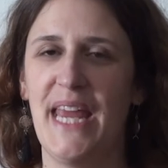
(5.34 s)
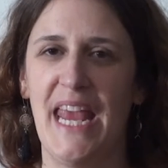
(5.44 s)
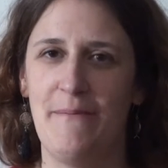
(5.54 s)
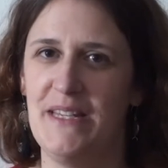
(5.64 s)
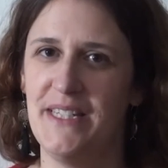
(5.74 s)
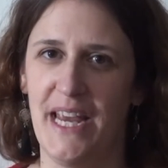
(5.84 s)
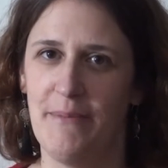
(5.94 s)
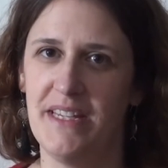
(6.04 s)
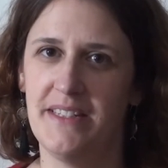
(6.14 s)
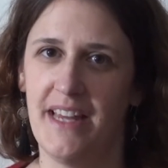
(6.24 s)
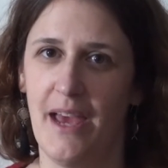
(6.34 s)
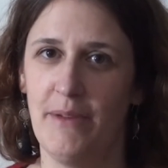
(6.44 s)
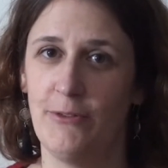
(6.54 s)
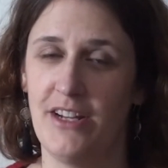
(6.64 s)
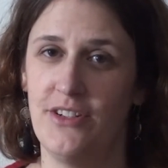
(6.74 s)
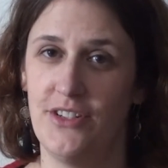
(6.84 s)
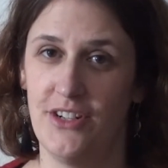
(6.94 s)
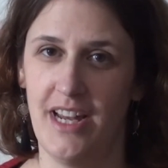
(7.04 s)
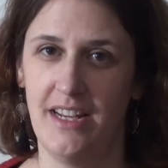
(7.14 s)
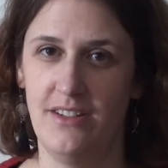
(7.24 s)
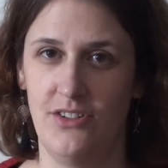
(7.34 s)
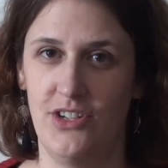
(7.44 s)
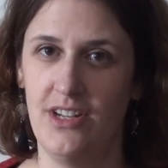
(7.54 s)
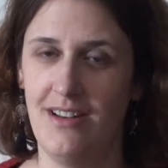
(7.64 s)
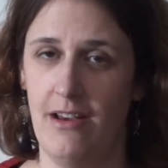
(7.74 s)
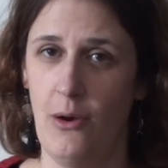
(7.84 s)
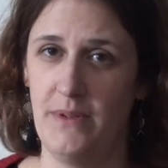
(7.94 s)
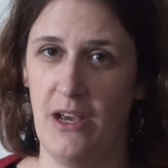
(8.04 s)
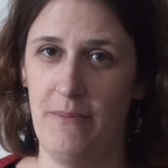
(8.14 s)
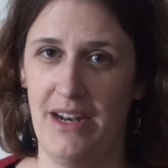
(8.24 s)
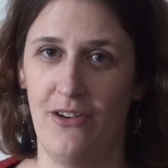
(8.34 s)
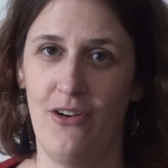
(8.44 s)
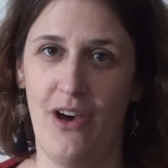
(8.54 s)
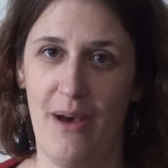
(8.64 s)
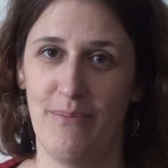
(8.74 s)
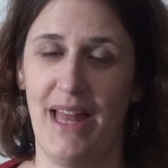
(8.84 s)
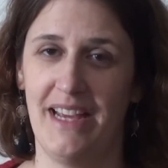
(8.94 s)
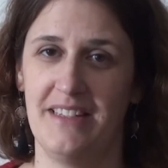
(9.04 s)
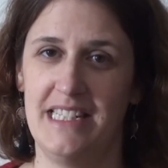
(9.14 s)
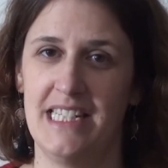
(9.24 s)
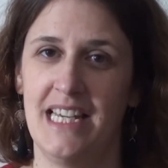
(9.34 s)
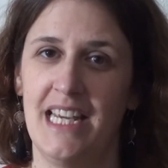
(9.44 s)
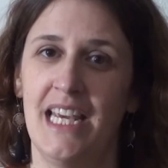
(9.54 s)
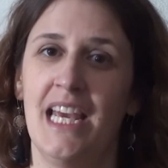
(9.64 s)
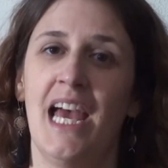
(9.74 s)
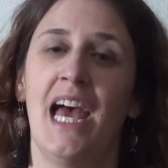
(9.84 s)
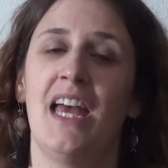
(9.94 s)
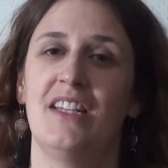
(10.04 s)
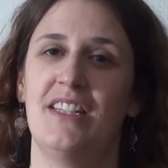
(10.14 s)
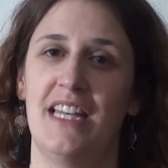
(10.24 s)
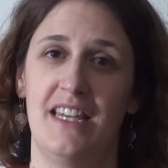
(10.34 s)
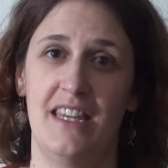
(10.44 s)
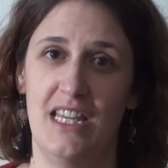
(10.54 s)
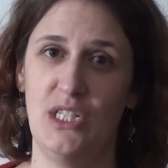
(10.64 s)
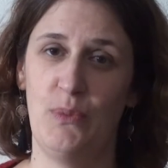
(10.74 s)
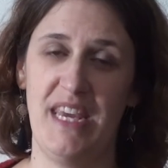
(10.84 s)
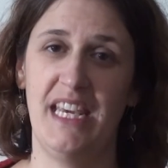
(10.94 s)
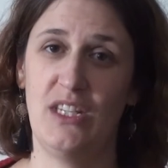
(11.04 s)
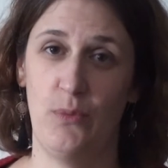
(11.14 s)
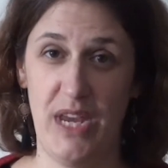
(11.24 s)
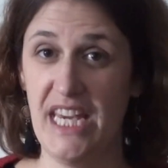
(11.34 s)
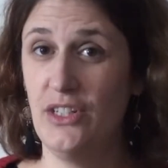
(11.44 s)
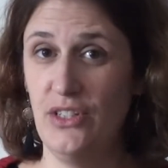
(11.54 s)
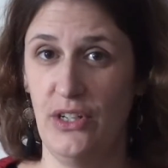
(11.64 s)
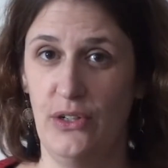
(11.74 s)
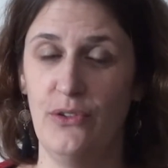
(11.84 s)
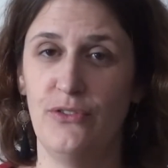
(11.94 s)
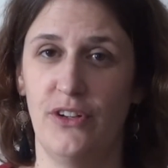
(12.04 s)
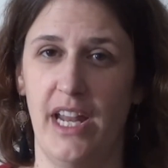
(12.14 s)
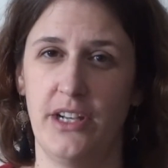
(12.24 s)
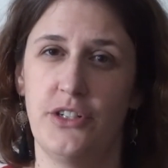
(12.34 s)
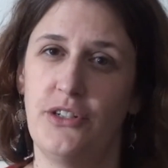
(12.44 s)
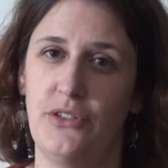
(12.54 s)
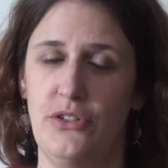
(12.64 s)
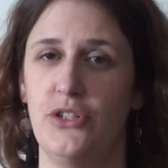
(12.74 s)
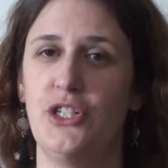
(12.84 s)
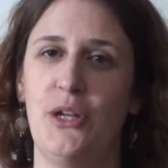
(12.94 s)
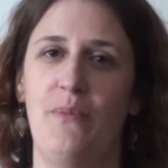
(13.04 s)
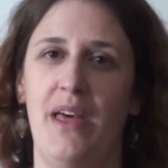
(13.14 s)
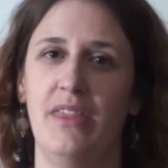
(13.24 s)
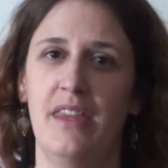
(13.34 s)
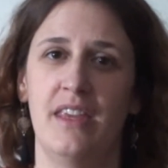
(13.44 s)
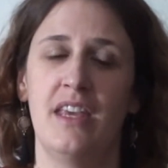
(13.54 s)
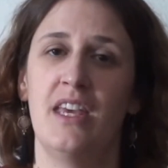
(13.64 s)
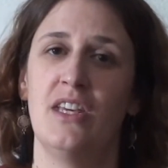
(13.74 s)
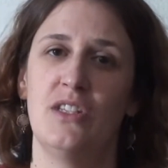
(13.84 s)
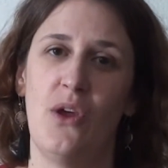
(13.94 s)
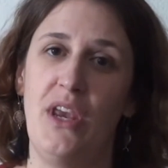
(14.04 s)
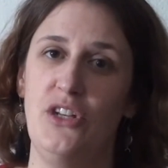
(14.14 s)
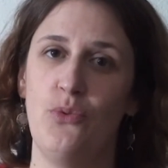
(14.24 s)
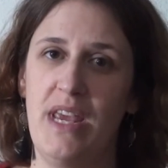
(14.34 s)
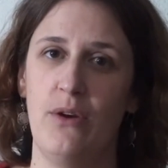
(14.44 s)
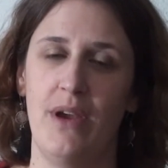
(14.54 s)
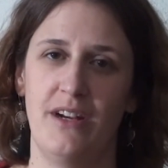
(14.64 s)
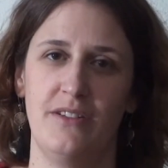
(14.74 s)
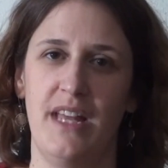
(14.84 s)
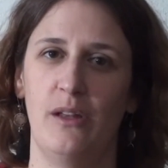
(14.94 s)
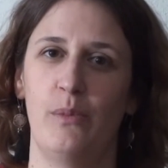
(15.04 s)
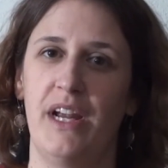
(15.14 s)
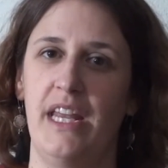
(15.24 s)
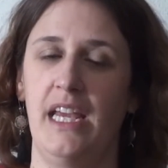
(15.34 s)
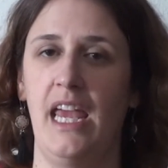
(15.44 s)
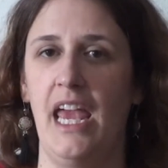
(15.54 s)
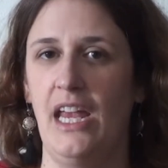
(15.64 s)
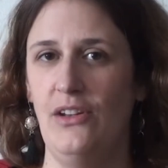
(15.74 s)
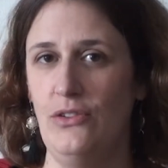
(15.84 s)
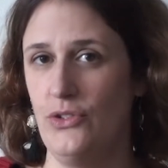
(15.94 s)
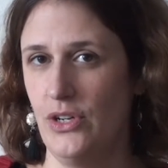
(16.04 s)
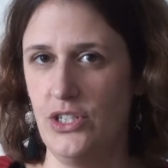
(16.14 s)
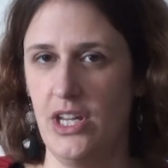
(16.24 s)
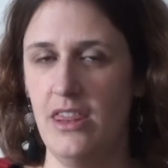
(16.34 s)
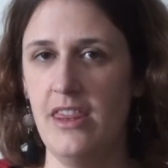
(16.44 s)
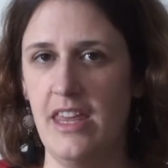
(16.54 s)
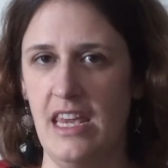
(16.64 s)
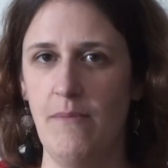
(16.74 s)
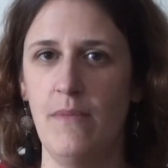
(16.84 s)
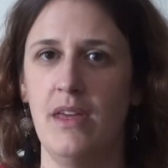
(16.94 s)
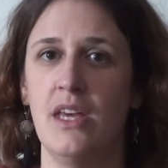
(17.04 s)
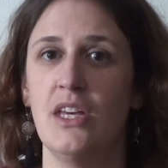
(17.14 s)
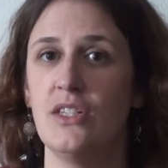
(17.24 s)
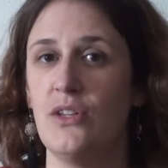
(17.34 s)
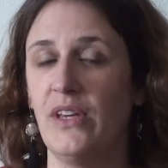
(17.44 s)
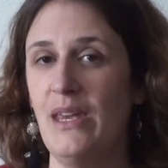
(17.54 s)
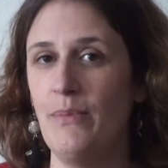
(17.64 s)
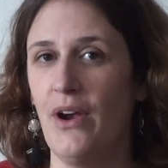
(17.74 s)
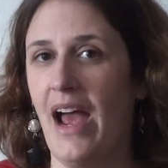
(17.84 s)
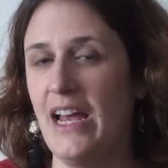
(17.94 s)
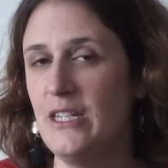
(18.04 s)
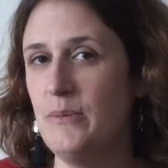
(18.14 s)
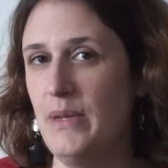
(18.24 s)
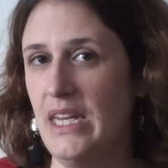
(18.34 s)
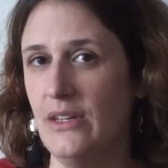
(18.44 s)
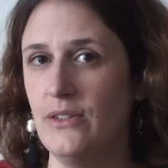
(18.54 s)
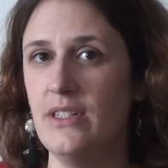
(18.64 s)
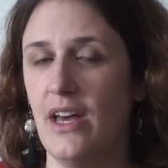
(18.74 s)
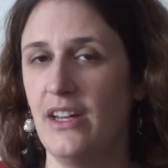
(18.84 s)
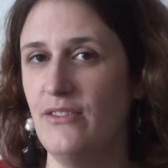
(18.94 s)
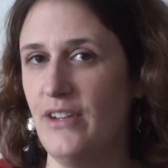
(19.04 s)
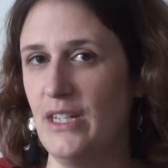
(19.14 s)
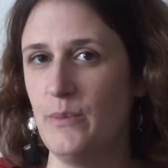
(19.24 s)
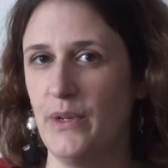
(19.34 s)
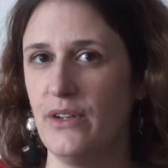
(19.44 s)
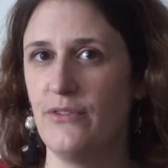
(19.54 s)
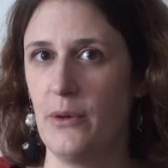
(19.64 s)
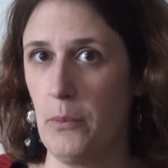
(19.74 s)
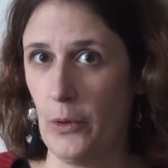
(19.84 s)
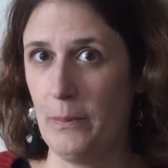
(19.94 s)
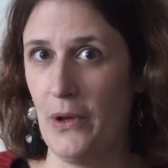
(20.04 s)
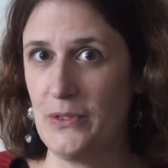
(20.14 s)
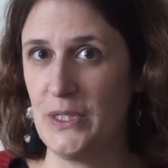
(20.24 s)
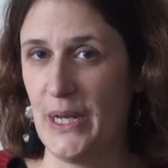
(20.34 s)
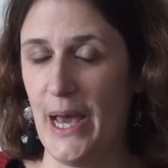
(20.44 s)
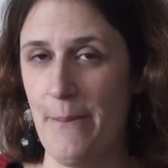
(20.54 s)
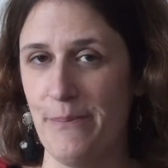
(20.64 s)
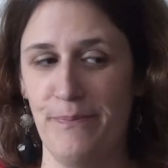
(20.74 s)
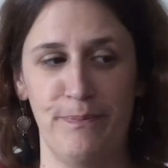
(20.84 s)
Amy Sammis. I'm a registered dietitian at Hopedale Medical Complex. This week is week 2 for National Nutrition Month. So each week we are celebrating a nutrition theme. So keep your eyes peeled on Facebook for more posts to come.